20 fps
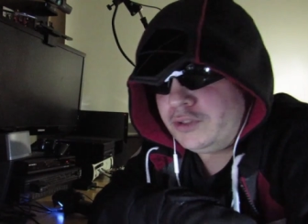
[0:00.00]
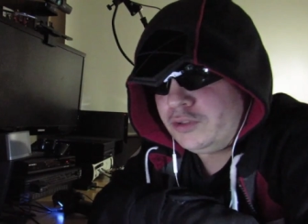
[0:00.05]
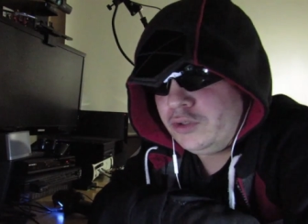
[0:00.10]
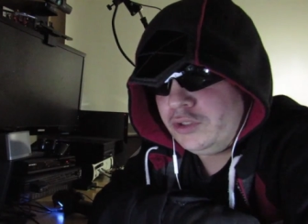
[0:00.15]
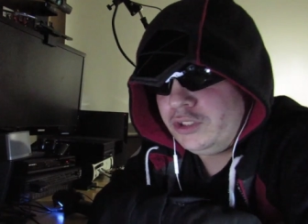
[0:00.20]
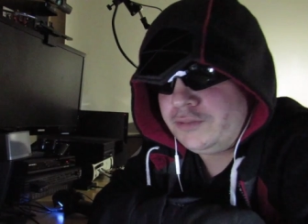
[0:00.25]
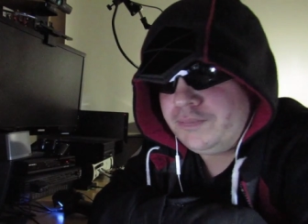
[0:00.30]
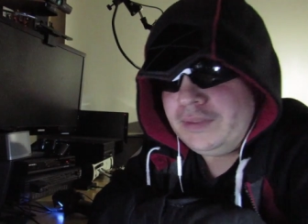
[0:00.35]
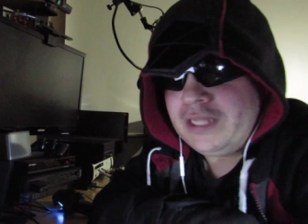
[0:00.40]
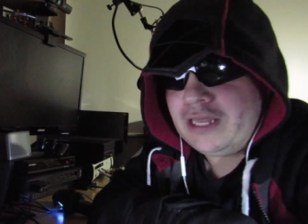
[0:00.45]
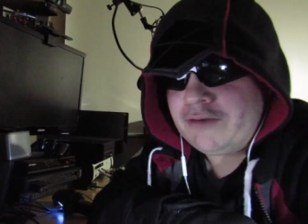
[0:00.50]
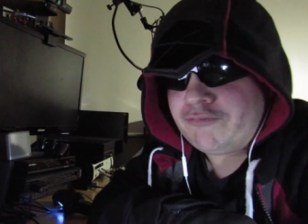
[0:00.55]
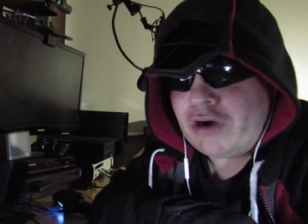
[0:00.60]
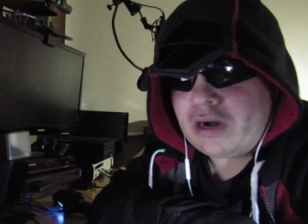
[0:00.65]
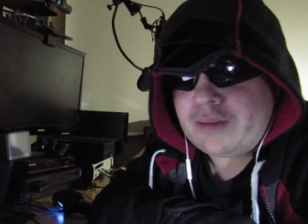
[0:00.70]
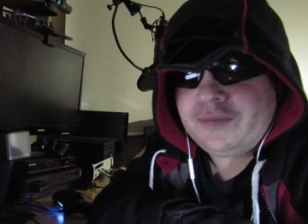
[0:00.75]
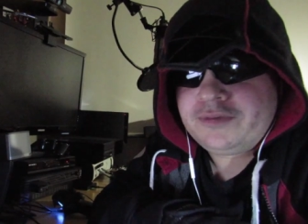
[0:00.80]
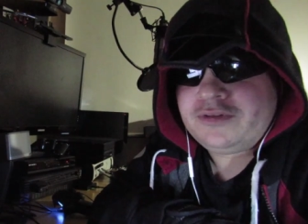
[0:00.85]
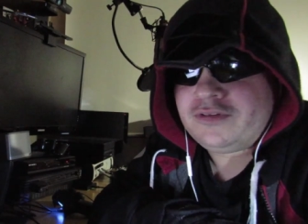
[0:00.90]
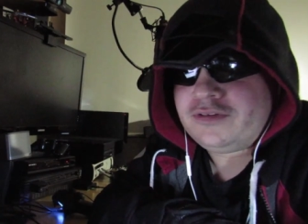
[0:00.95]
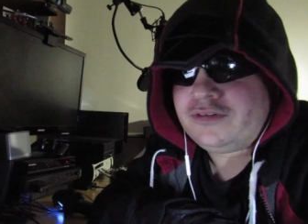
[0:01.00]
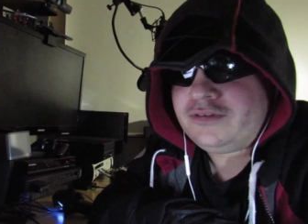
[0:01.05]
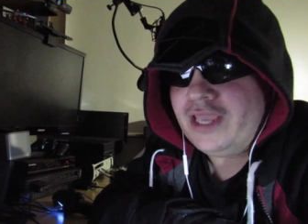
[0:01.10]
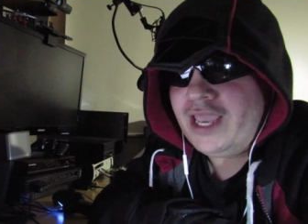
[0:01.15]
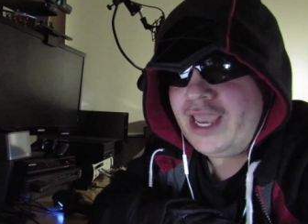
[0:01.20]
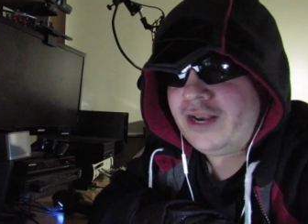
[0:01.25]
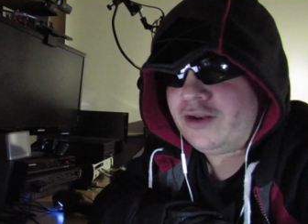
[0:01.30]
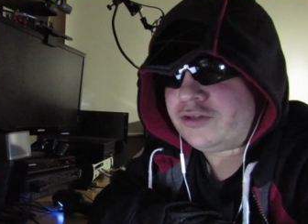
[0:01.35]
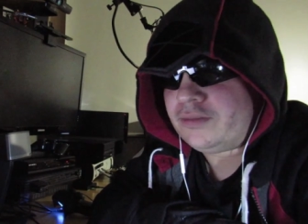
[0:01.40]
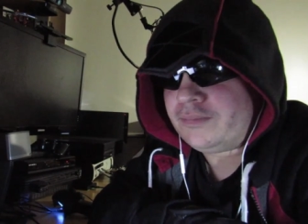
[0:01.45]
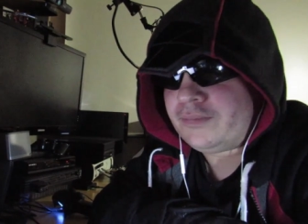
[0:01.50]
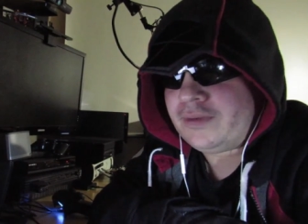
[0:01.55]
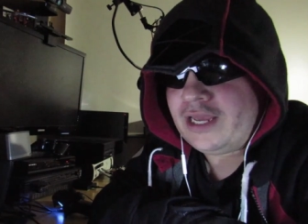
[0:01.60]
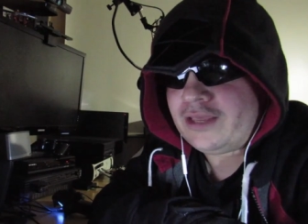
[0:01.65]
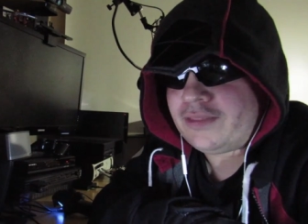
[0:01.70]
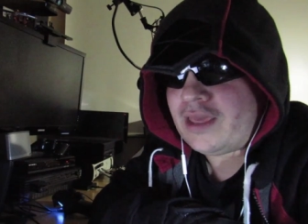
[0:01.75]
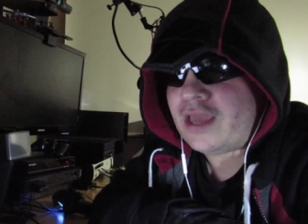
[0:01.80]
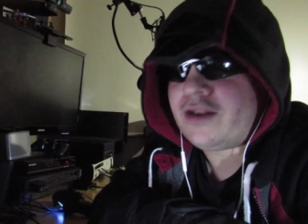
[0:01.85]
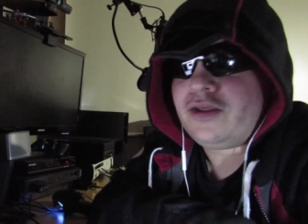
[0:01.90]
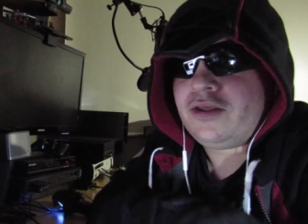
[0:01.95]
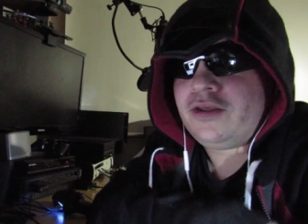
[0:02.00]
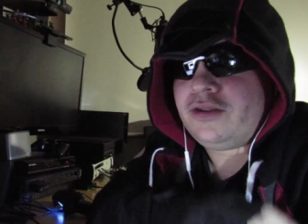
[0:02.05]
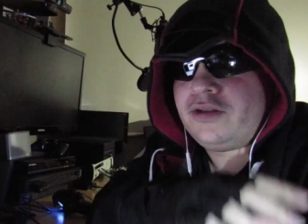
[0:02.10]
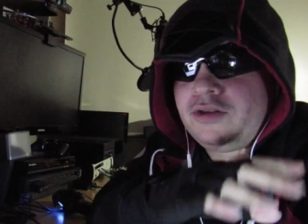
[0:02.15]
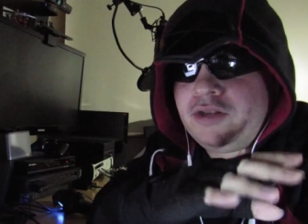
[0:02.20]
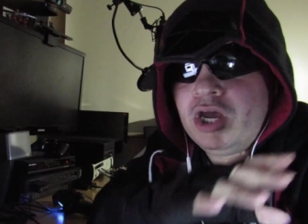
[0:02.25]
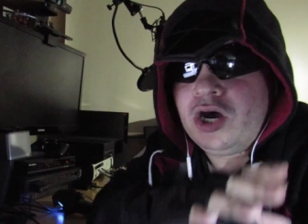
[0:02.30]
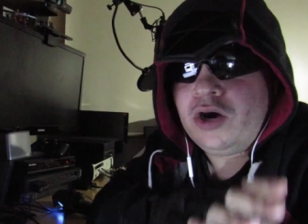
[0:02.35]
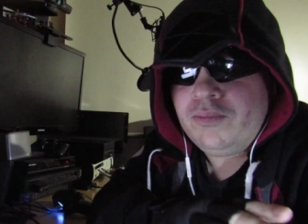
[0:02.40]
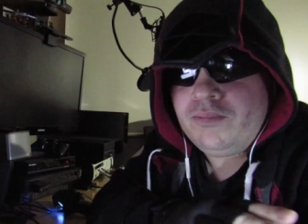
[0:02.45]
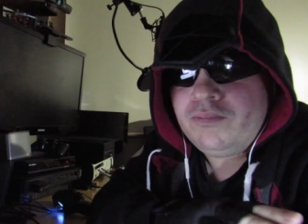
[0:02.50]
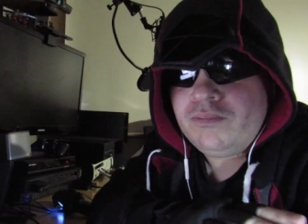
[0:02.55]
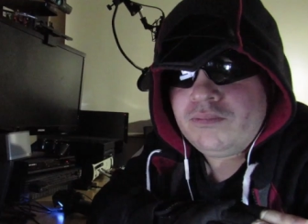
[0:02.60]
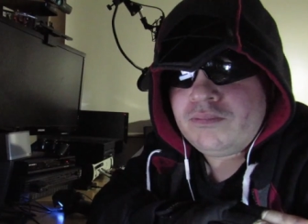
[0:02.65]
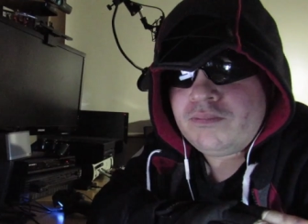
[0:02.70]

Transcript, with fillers: could this mean that Rodimus is dead or something like that? No.